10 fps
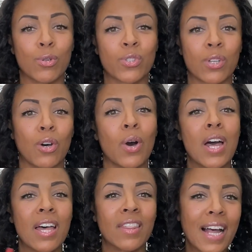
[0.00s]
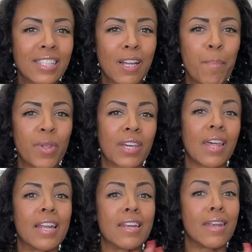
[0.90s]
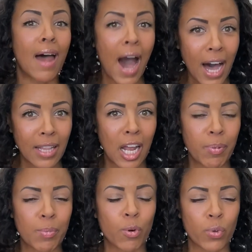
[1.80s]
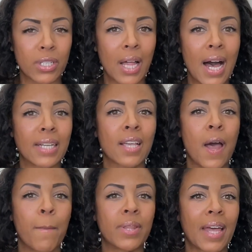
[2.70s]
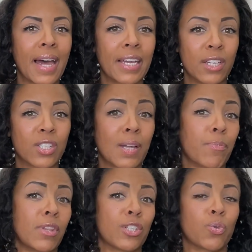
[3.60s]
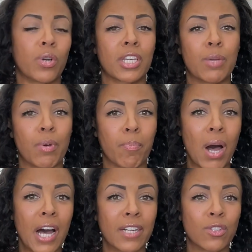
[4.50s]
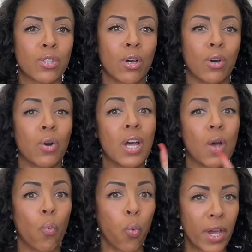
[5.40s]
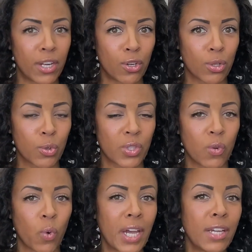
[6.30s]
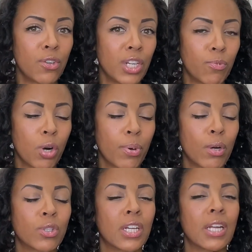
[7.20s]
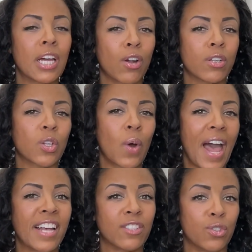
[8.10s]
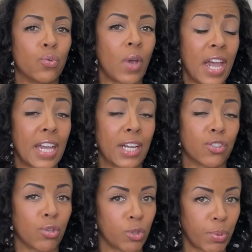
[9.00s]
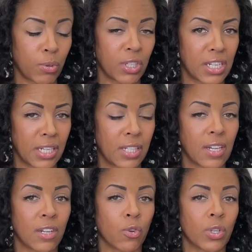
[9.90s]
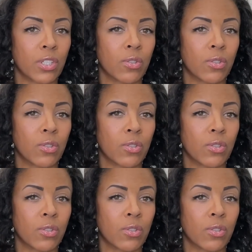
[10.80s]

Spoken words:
So that's something that not a lot of people realize, but that is something that you want to keep in mind. So when you're losing weight, you need more protein, and also as you age, those protein needs increase.